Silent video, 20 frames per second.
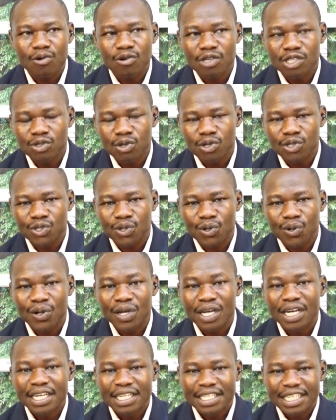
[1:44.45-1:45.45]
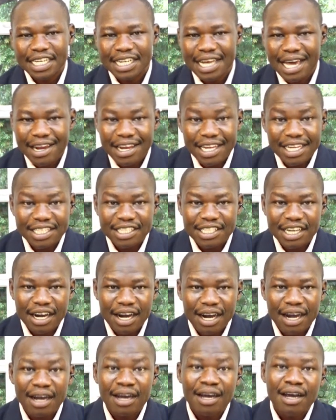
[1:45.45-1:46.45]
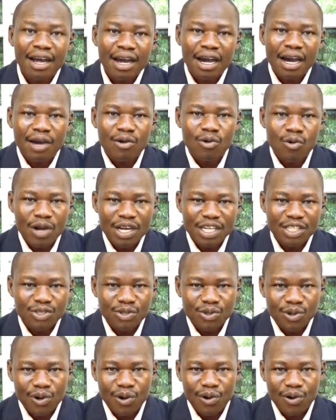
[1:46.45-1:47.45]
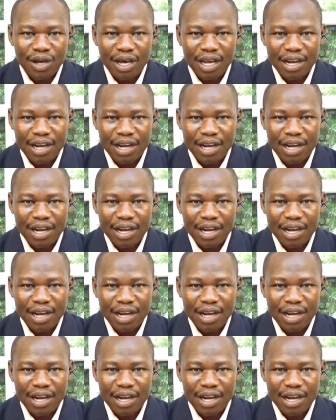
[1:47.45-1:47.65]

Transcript: who is also the director Rural Regional